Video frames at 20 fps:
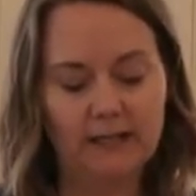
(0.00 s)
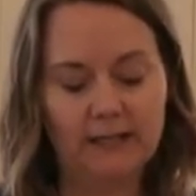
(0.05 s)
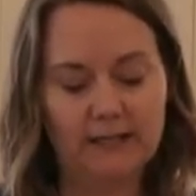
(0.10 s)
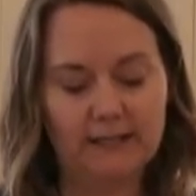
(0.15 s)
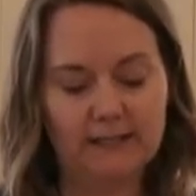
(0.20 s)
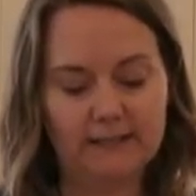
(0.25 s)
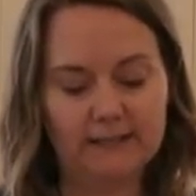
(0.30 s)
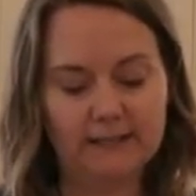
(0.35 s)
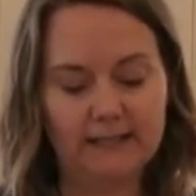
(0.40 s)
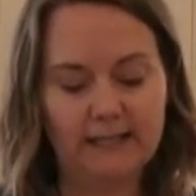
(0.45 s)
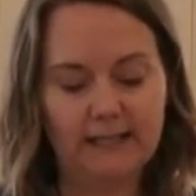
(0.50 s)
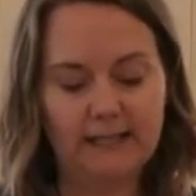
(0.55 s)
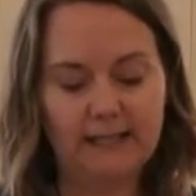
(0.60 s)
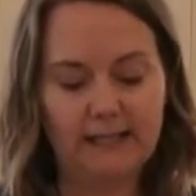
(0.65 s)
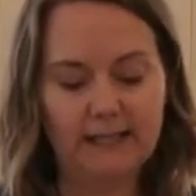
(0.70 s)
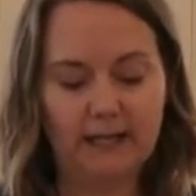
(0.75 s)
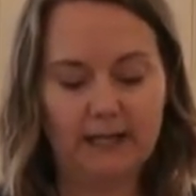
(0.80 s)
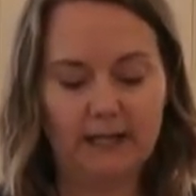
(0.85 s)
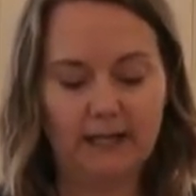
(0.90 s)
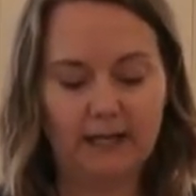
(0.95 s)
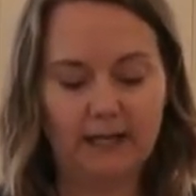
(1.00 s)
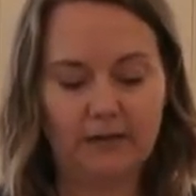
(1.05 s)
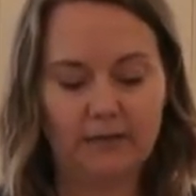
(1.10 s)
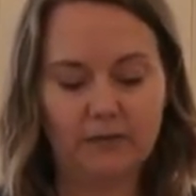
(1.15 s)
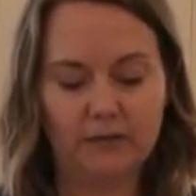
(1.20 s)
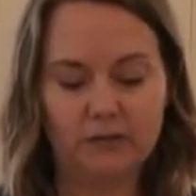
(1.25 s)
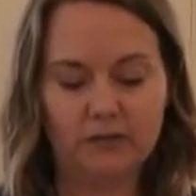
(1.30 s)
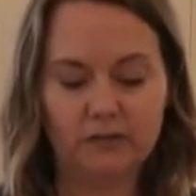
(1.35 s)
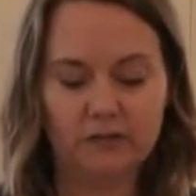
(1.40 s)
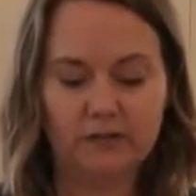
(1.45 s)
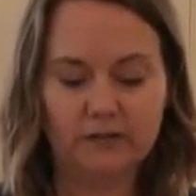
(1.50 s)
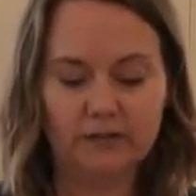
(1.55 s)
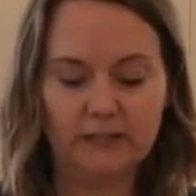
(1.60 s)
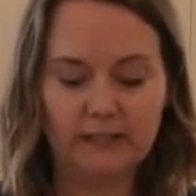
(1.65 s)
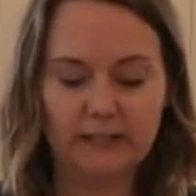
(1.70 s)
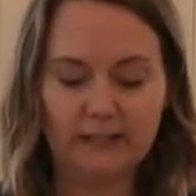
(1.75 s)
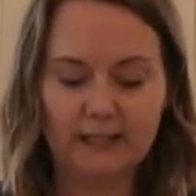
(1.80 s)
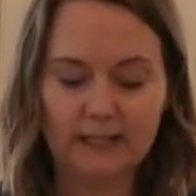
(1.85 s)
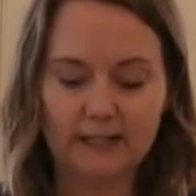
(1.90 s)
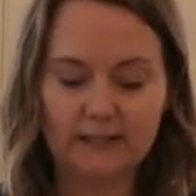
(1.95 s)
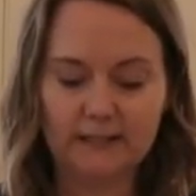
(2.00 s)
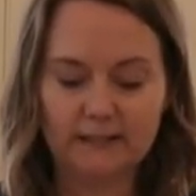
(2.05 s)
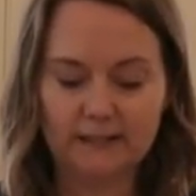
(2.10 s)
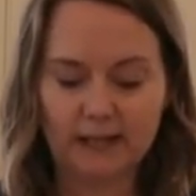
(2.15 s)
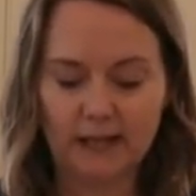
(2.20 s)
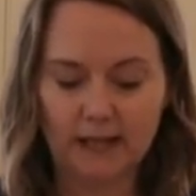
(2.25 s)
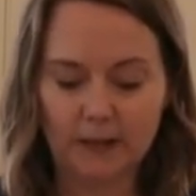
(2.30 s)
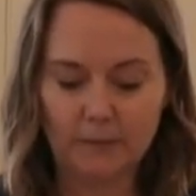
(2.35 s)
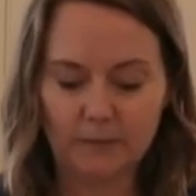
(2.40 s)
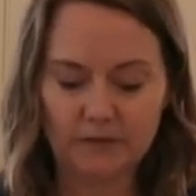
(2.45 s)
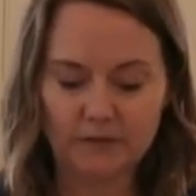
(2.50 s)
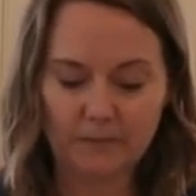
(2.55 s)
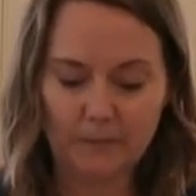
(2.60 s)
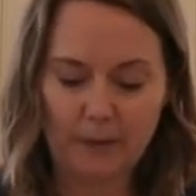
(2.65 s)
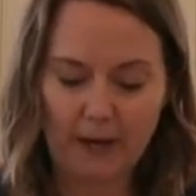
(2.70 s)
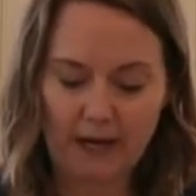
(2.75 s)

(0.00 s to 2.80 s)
and his keen eye for the shifting landscapes of